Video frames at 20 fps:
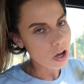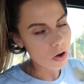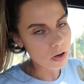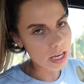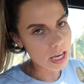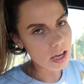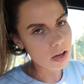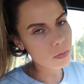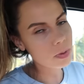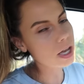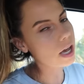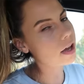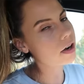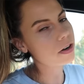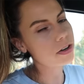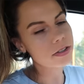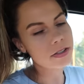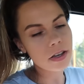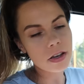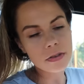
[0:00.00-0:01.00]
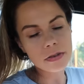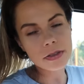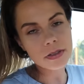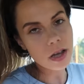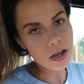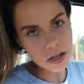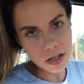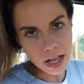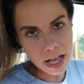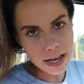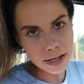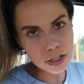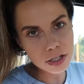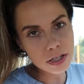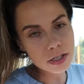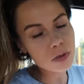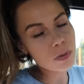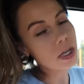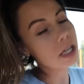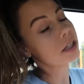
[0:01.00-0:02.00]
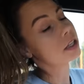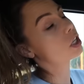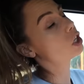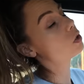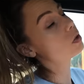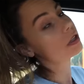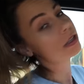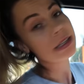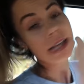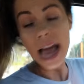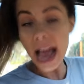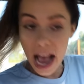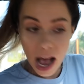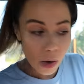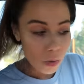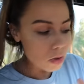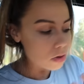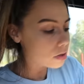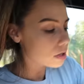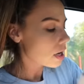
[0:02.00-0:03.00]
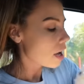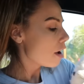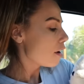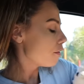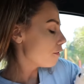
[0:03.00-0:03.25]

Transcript: Okay, we got ourselves sunglasses, we got the cutest towels.